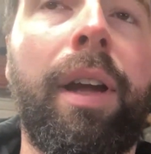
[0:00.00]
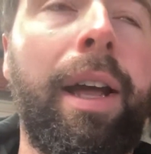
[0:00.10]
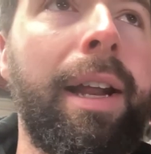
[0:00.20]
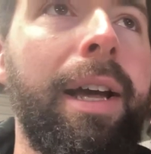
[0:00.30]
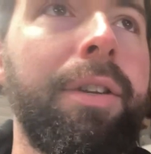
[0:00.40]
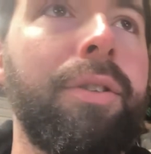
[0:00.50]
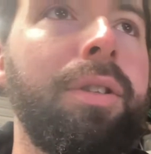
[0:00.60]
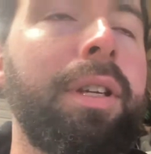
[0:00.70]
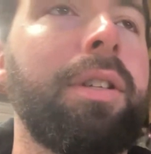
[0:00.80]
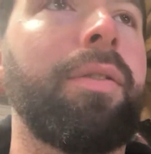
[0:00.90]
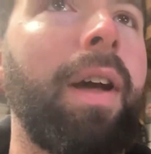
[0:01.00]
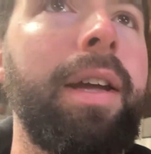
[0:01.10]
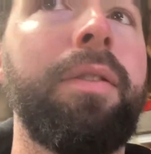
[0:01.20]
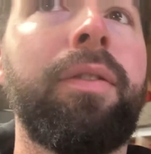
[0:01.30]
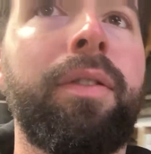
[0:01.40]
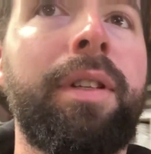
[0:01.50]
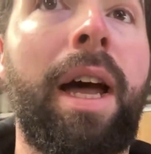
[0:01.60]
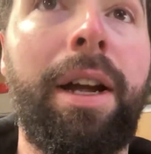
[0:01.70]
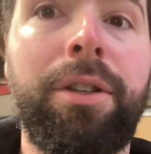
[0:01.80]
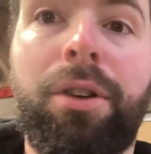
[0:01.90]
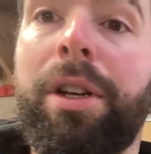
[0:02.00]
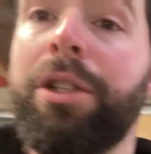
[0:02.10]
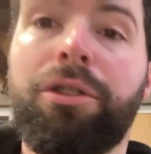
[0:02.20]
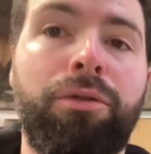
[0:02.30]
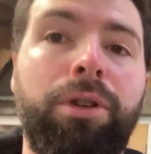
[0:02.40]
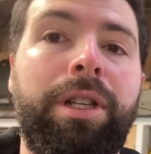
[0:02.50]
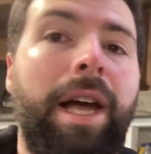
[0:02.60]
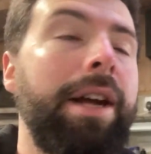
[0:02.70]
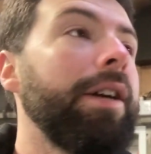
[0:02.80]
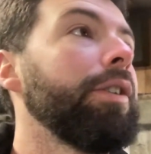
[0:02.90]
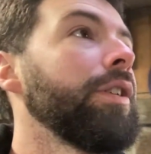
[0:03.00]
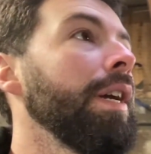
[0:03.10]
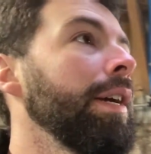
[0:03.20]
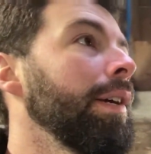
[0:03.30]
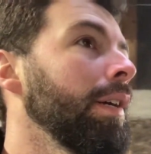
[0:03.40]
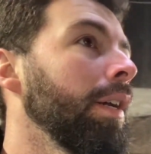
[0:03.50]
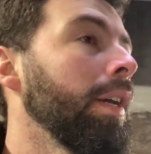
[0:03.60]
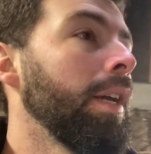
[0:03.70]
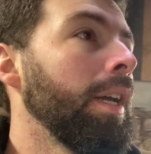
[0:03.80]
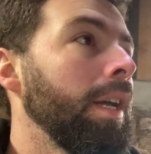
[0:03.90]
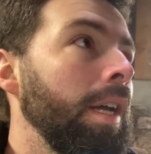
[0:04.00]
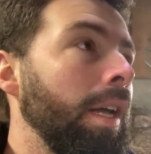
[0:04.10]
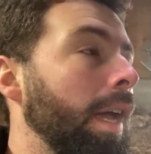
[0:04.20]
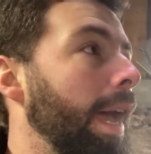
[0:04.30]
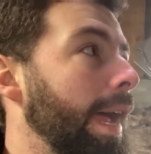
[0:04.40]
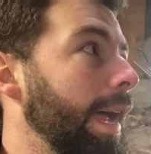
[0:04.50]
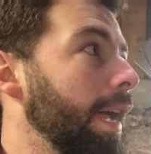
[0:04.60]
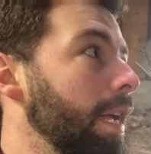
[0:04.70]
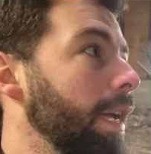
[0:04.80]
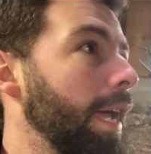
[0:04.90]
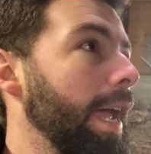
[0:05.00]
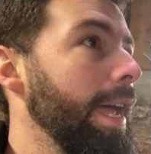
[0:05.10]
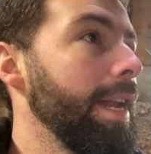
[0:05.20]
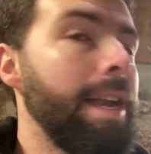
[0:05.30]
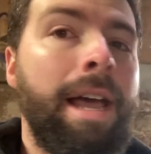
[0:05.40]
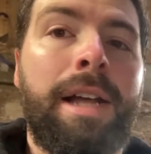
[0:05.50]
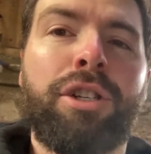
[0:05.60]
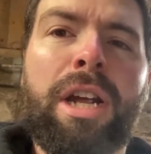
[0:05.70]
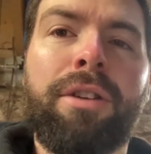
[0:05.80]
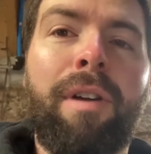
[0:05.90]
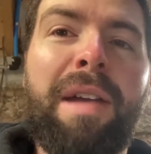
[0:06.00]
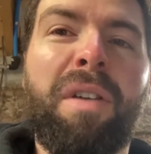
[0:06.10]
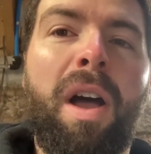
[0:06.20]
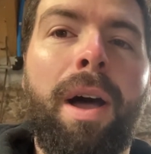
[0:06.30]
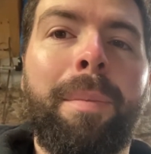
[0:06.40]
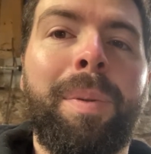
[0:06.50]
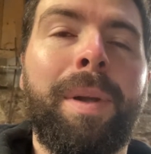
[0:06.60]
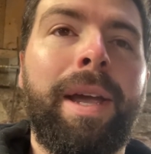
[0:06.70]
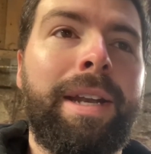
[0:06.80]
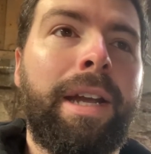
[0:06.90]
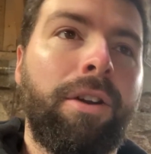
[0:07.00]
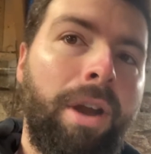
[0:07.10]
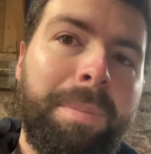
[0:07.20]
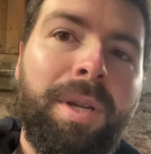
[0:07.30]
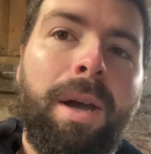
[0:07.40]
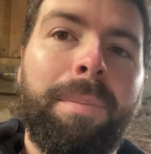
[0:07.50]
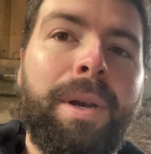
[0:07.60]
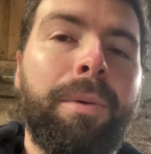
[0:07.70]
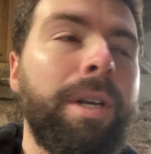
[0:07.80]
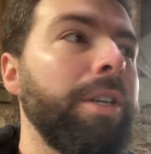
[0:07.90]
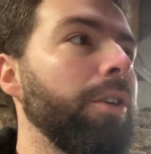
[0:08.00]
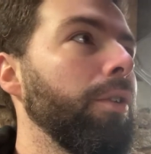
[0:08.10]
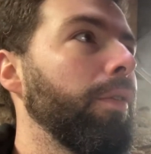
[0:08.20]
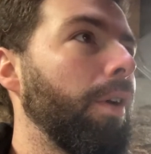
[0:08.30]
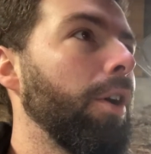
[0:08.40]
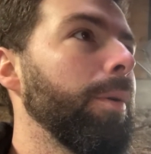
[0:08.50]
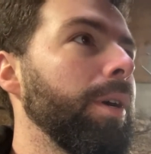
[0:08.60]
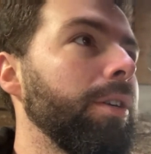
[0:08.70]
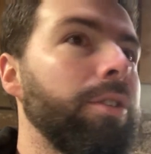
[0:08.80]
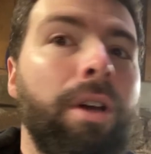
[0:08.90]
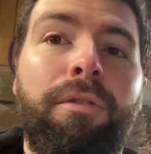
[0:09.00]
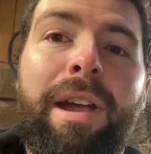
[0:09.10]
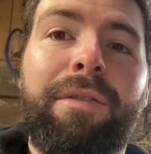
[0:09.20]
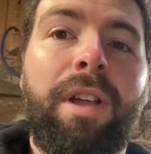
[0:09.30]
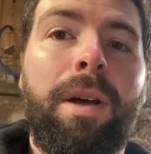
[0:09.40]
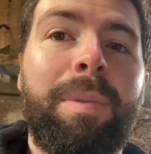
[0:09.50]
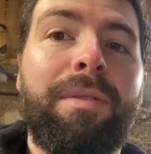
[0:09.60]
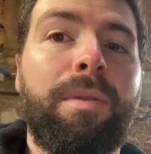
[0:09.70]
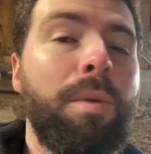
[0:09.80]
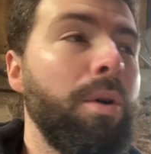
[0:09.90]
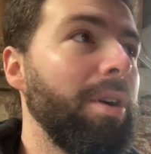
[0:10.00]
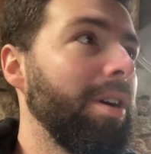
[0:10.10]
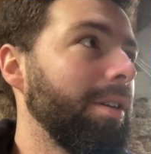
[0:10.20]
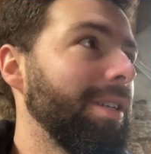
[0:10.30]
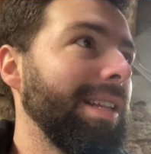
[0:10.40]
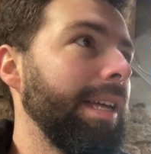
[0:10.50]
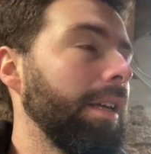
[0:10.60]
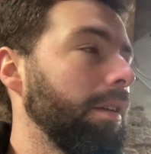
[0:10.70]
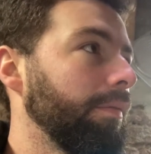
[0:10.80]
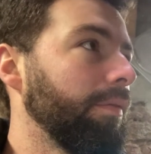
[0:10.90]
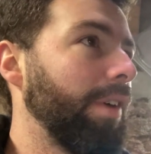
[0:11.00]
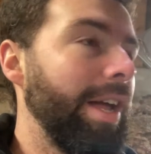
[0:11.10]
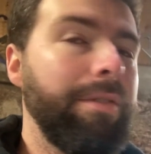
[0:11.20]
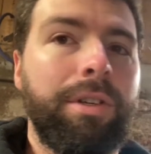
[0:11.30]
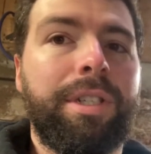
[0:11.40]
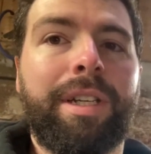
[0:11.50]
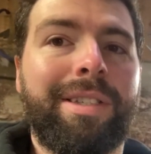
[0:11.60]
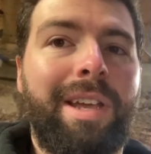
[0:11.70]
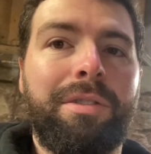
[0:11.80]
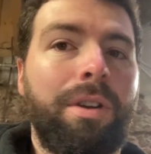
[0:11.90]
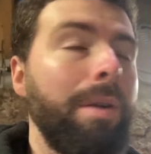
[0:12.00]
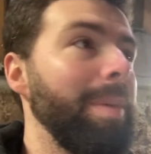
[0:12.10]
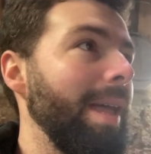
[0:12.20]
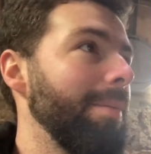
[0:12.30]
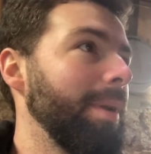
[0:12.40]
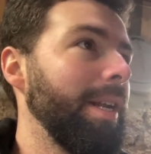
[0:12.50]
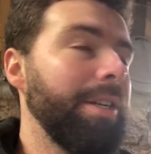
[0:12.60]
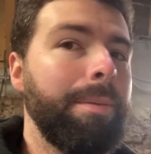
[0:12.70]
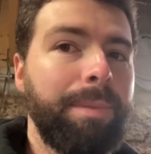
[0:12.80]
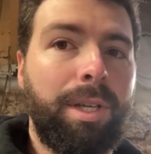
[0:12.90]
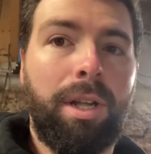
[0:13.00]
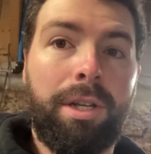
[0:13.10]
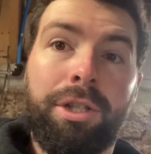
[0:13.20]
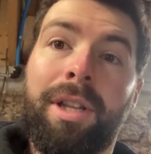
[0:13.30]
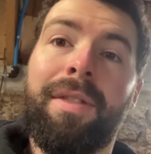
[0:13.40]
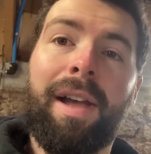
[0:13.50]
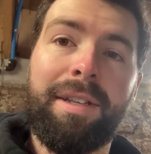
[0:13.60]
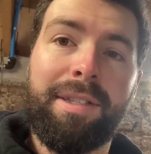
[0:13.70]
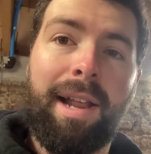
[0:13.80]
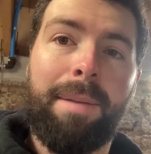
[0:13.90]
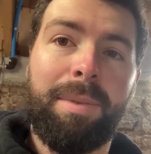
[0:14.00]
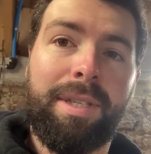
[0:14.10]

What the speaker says: and I had 265 tires on it, just road tires. And I tried to rev it up and it gripped up and I wanted to go forward. So I revved it up even more to like 5,000 or 6,000 RPM and I dumped the clutch. That snapped the